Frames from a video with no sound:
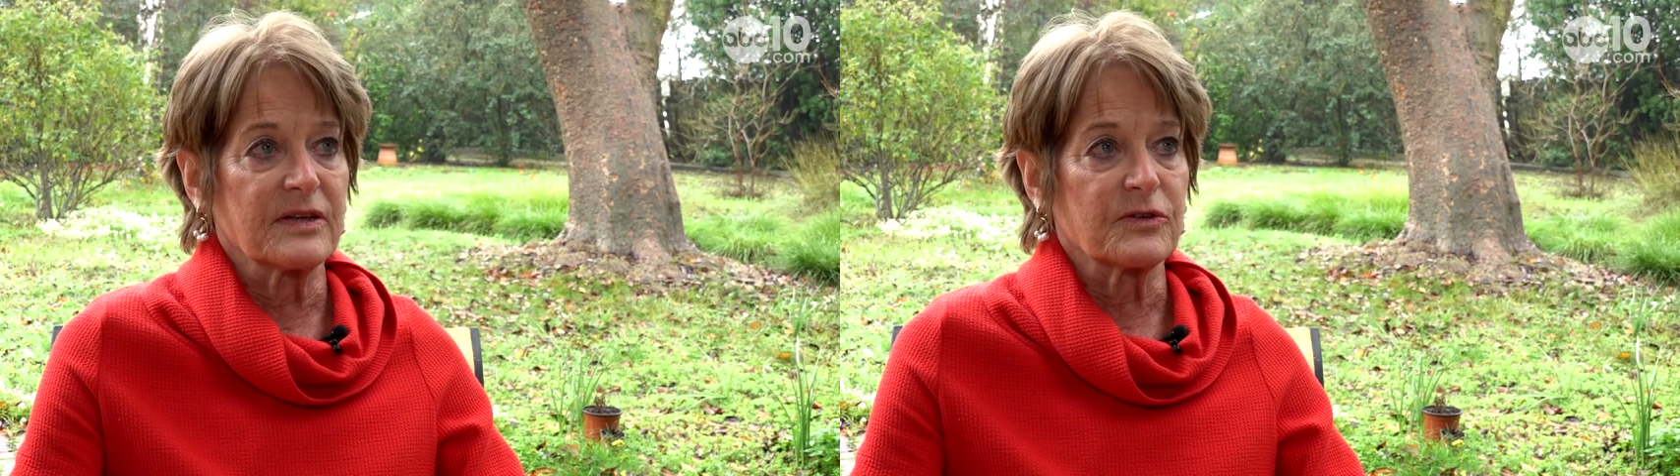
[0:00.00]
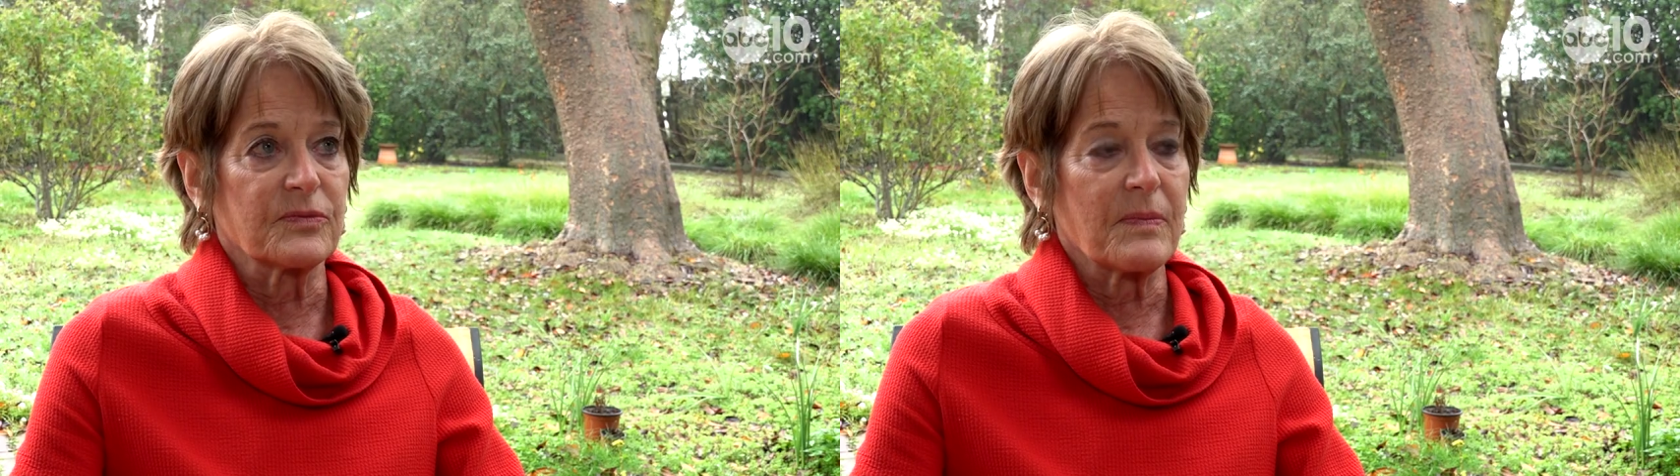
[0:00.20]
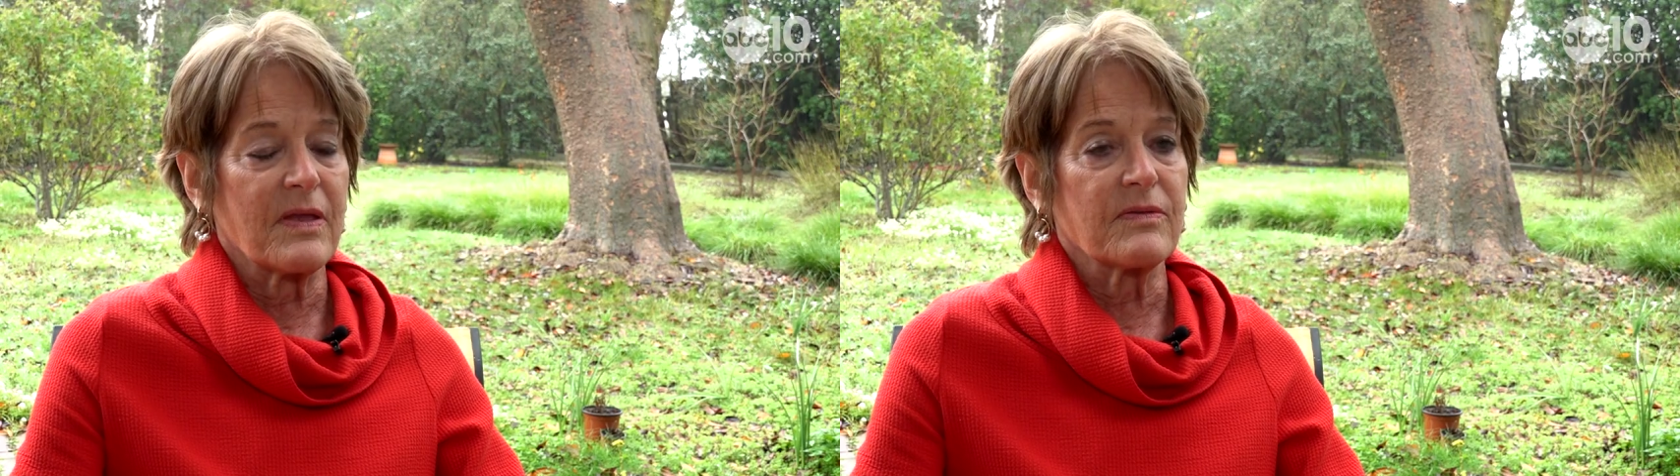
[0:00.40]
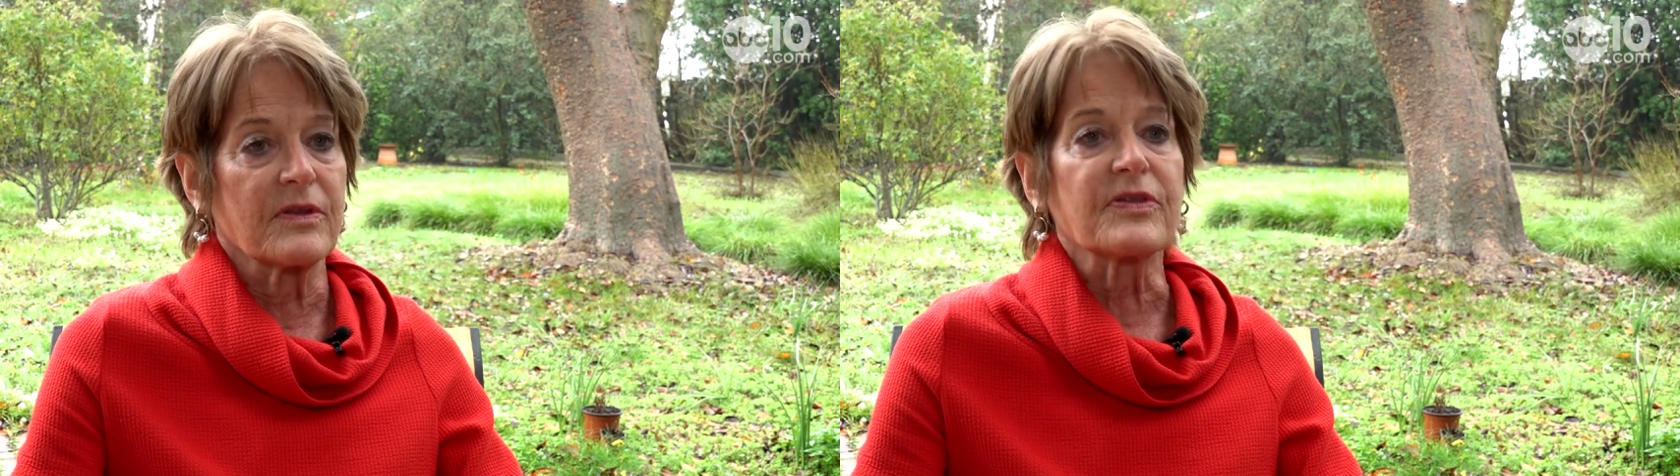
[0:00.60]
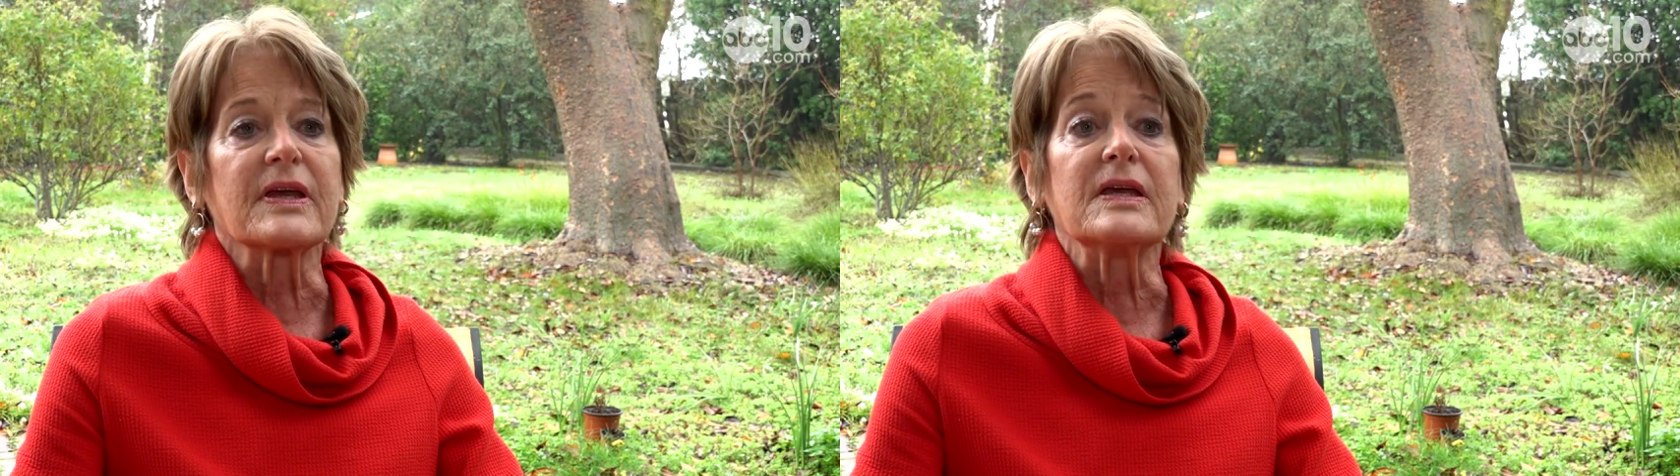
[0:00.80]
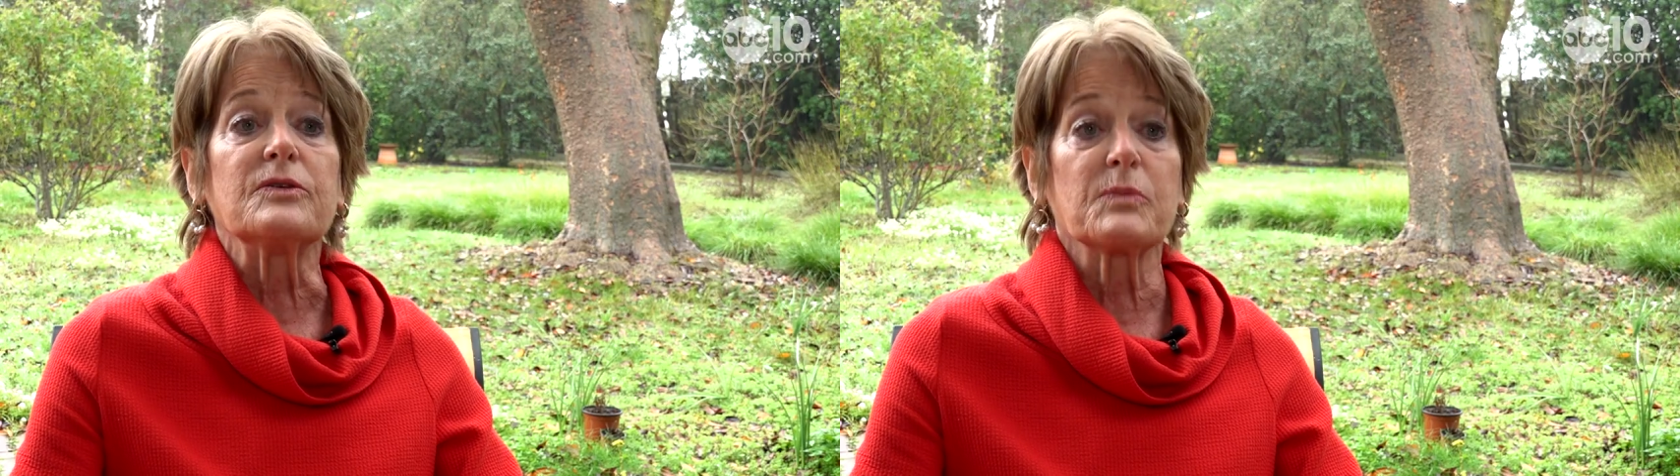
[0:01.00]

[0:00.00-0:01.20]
is the thing he's